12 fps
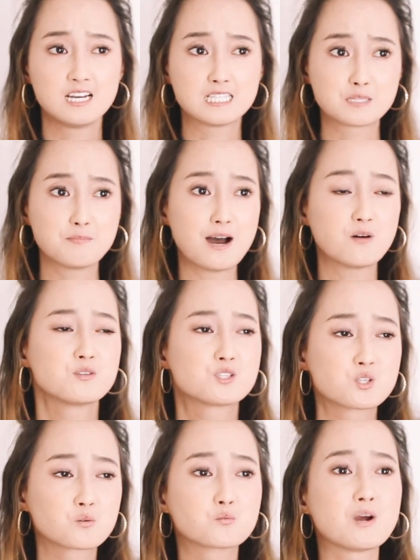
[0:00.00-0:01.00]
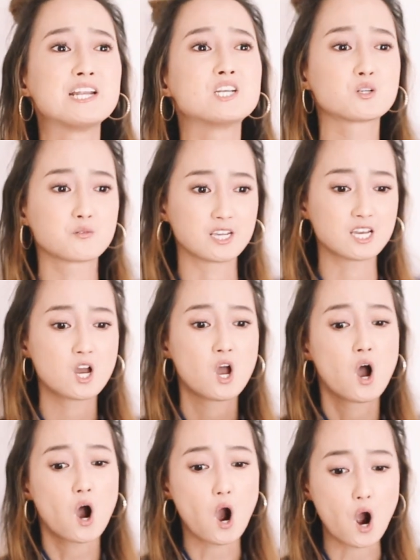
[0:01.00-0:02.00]
It's about surrendering
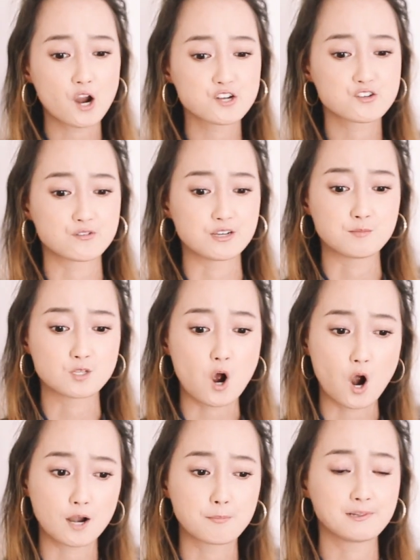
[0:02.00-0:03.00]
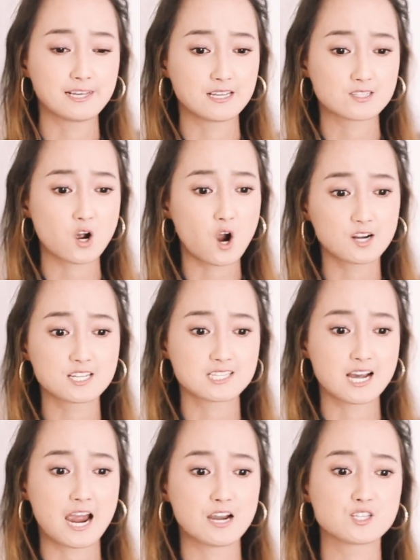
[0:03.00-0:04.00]
our dreams, our plans, our
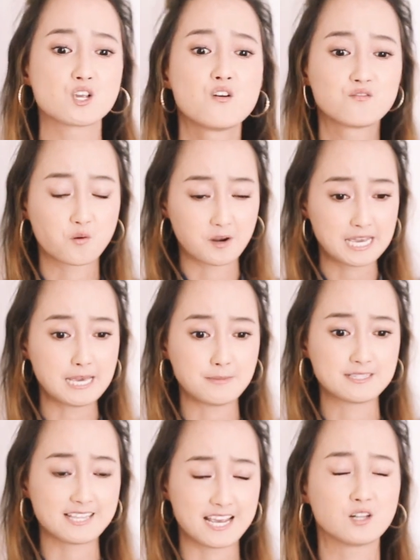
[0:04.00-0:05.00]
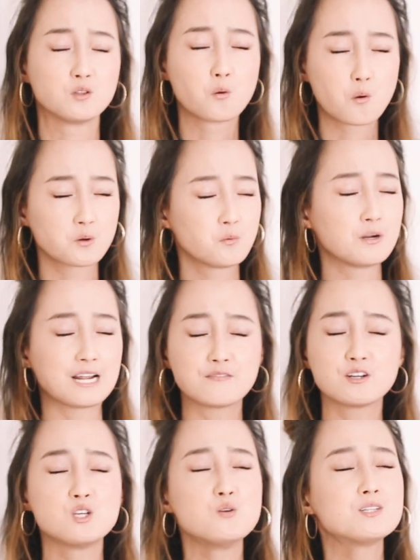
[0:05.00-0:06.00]
desires for him and saying, "Lord,
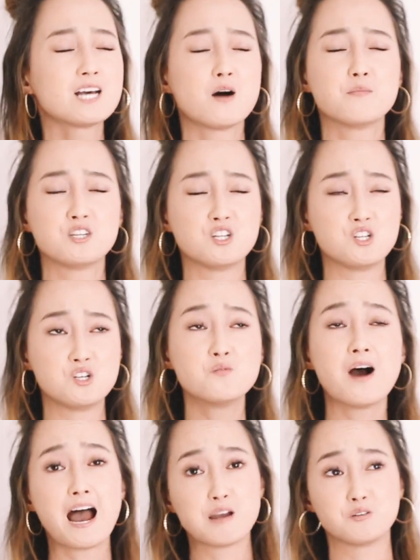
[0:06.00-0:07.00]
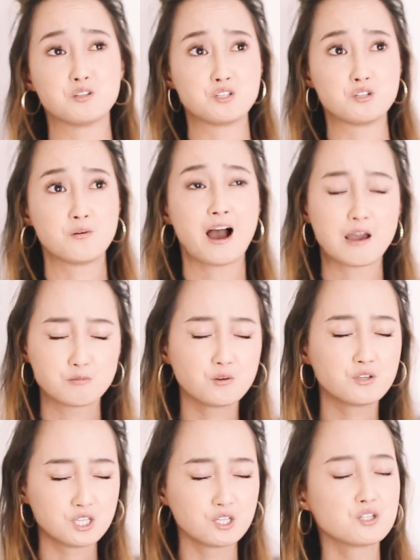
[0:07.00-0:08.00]
whatever you tell me to do, I will do. I
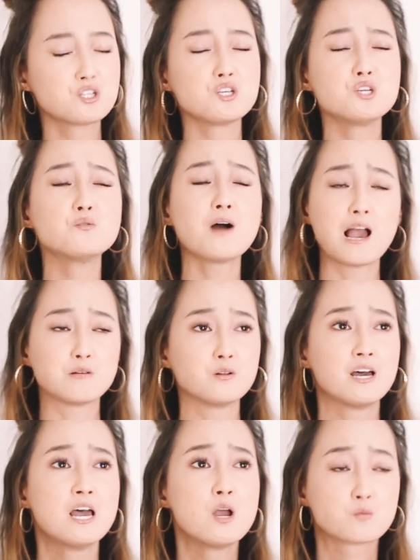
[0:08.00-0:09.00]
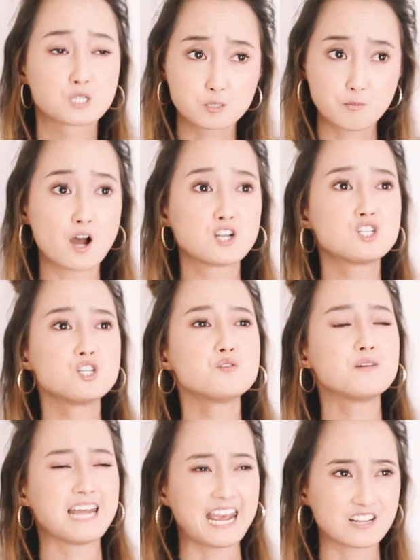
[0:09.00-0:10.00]
will yield to you. I will respond to
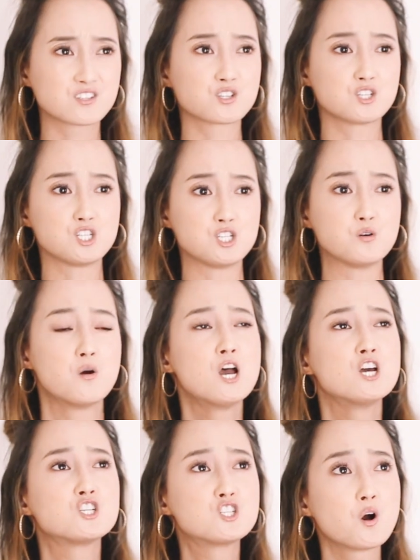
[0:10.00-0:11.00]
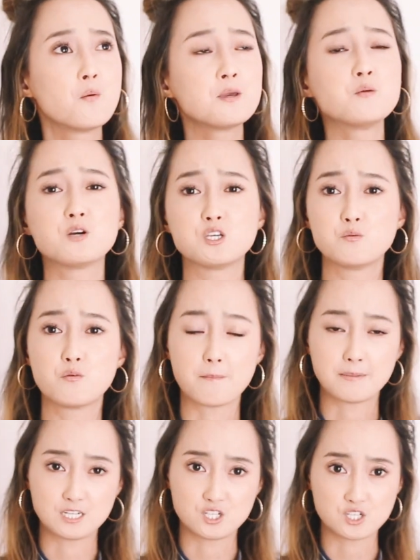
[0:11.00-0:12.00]
you and answer to you. Show me what you
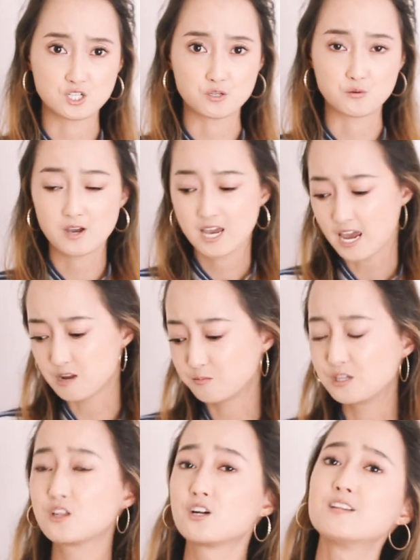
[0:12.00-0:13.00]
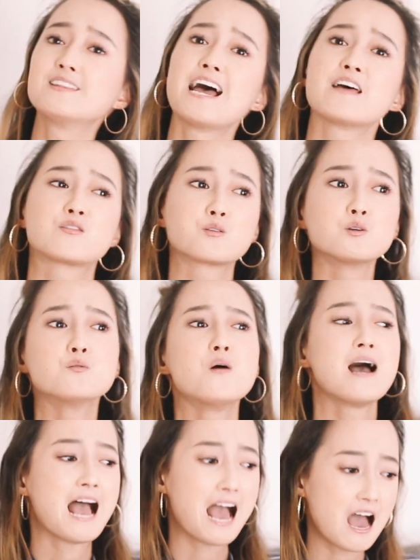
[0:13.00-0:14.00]
want me to do." And we learn that
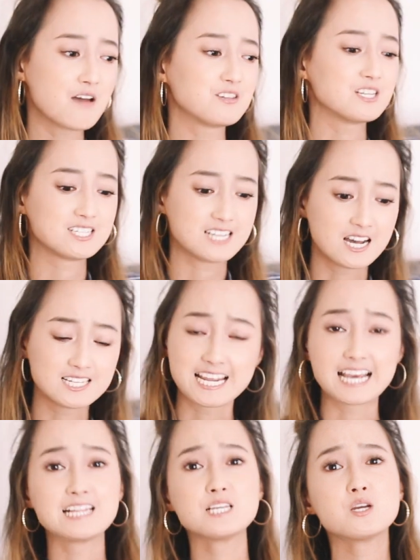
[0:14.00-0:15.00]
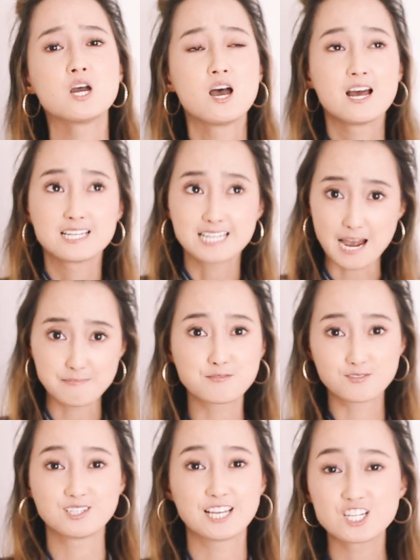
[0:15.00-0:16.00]
through having a daily type
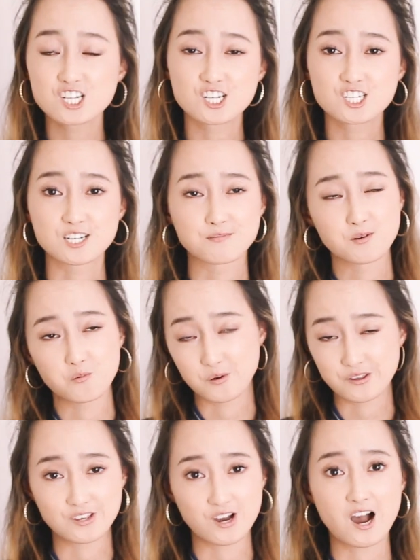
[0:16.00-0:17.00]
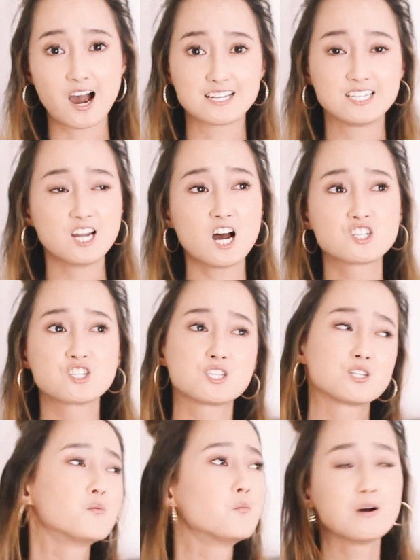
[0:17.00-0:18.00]
of relationship with God, not
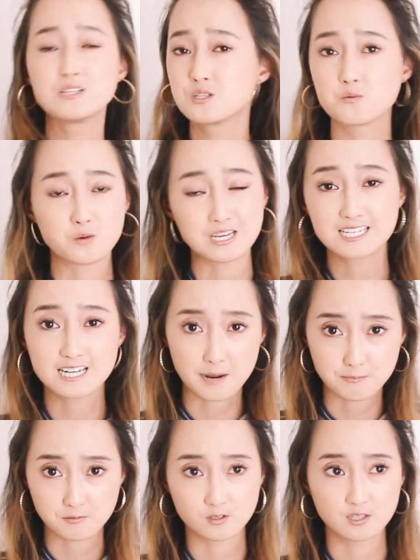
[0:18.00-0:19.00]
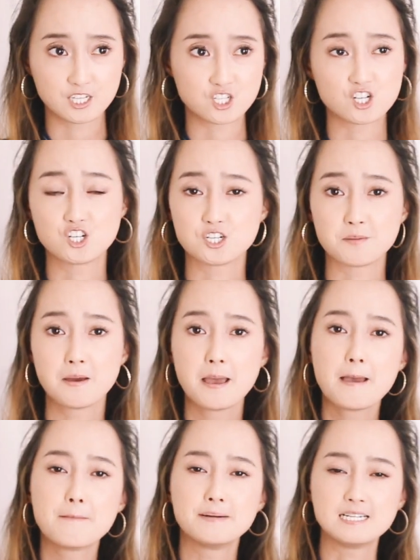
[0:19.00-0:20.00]
just a once a week type of relationship,
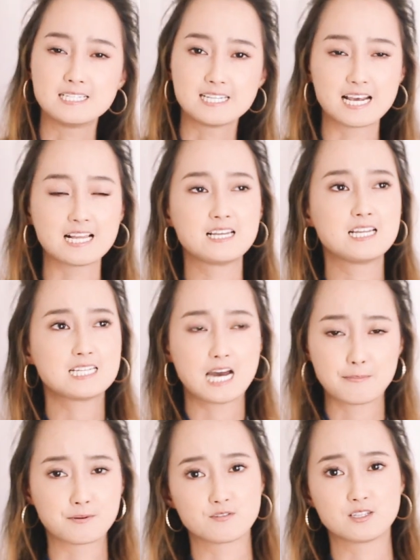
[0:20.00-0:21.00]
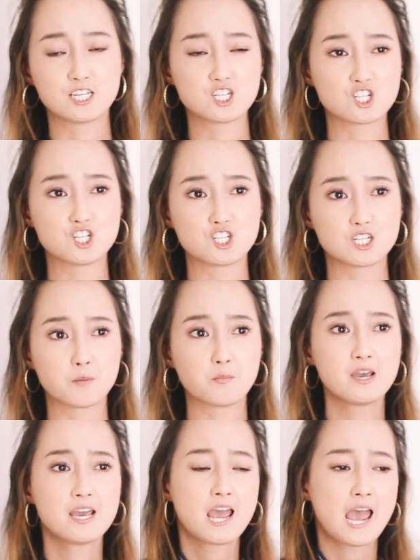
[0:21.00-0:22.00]
but a daily type of relationship.